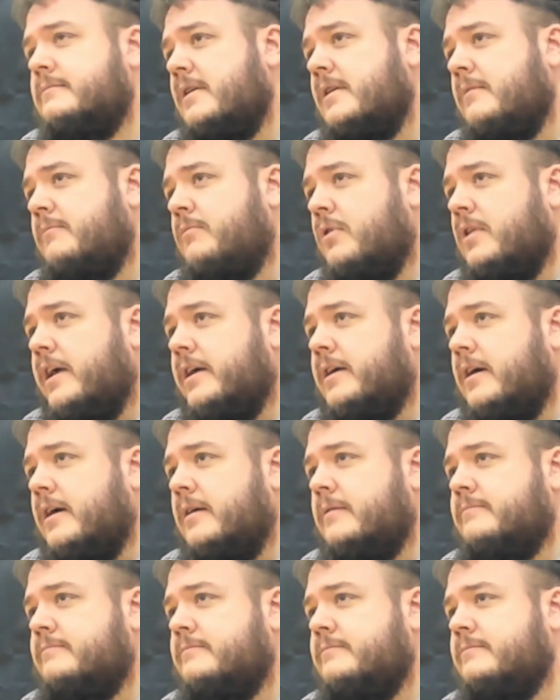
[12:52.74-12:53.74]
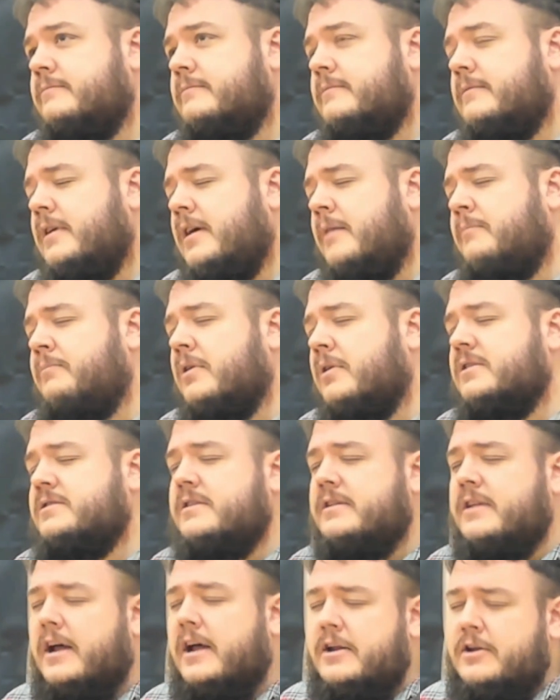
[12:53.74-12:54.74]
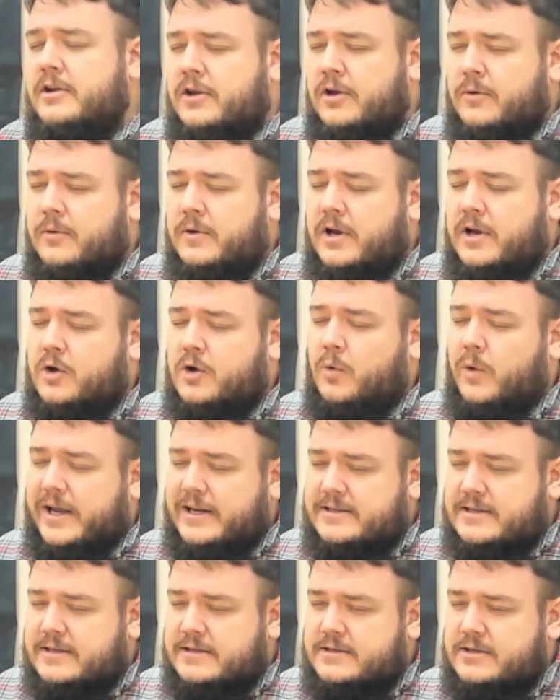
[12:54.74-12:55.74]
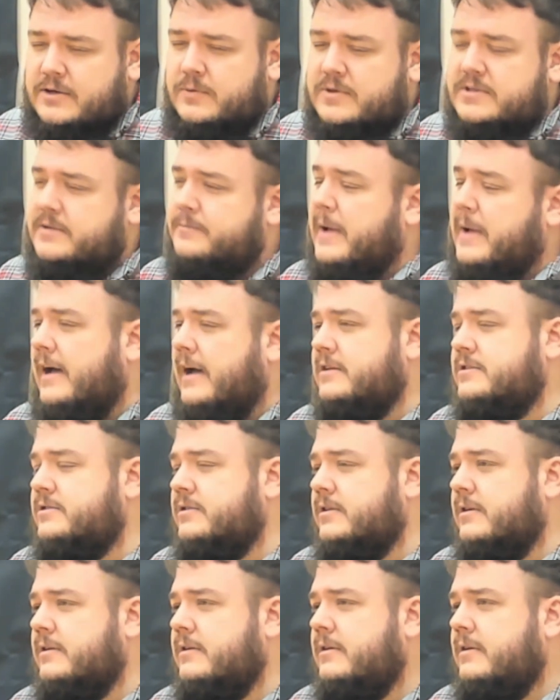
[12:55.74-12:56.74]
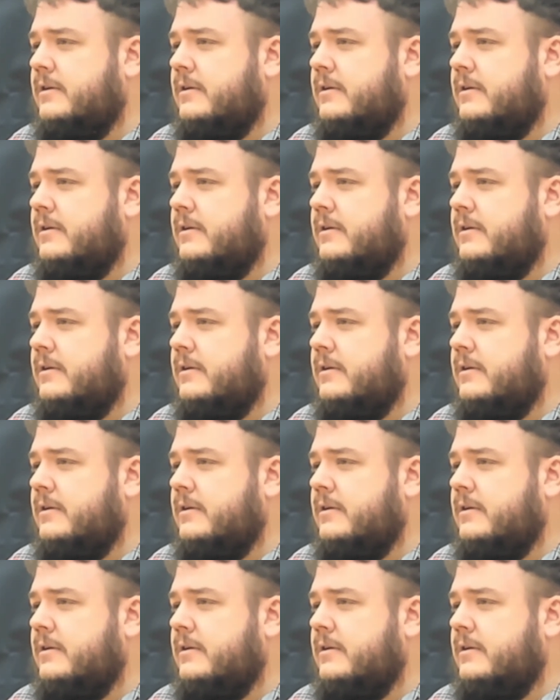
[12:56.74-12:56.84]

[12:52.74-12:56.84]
more like a person that I knew, an acquaintance who was a pastor.